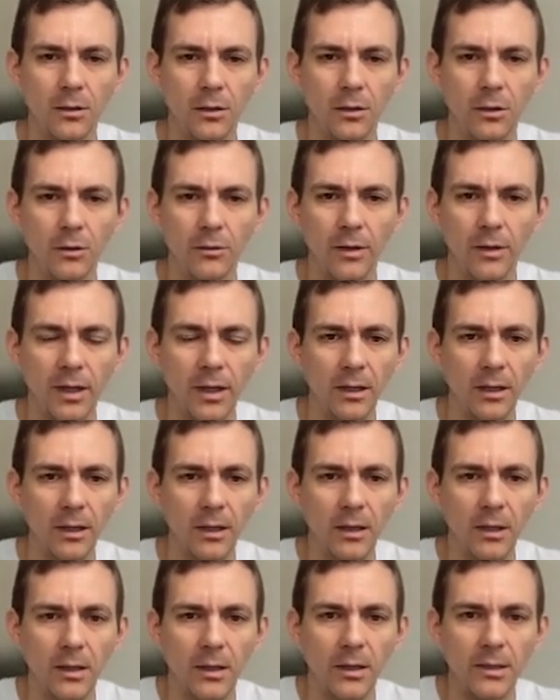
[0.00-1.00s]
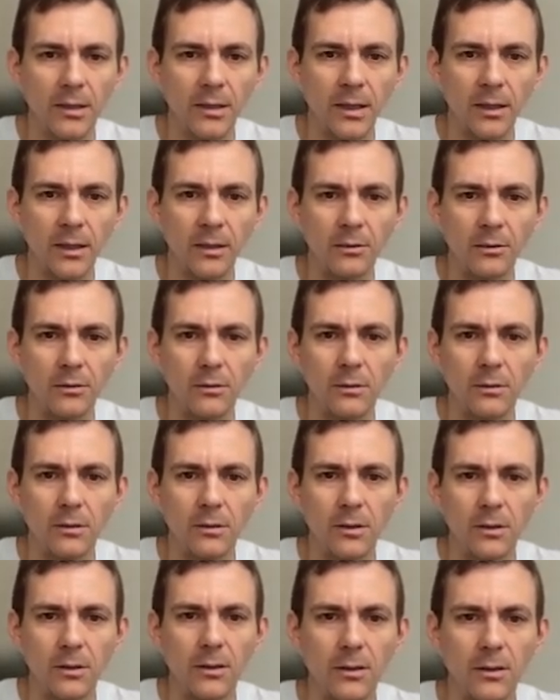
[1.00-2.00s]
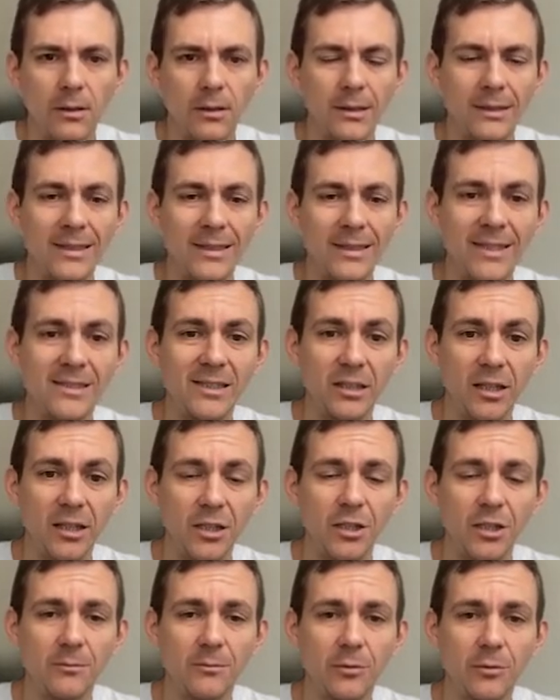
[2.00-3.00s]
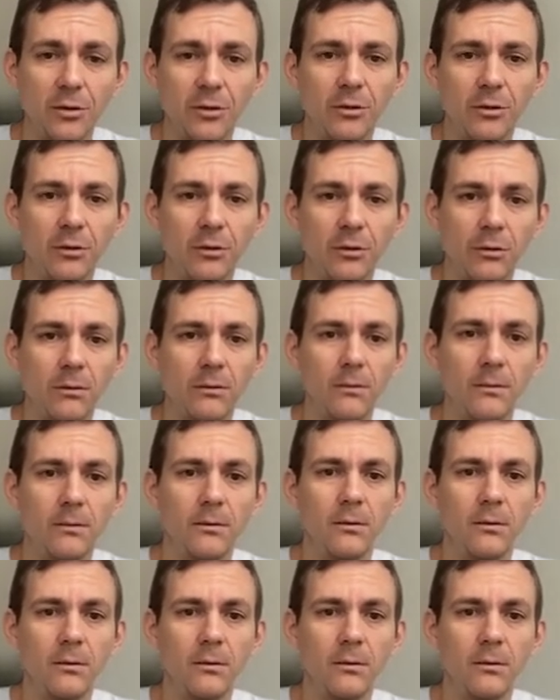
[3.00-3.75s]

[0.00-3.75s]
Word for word: okay now the destination module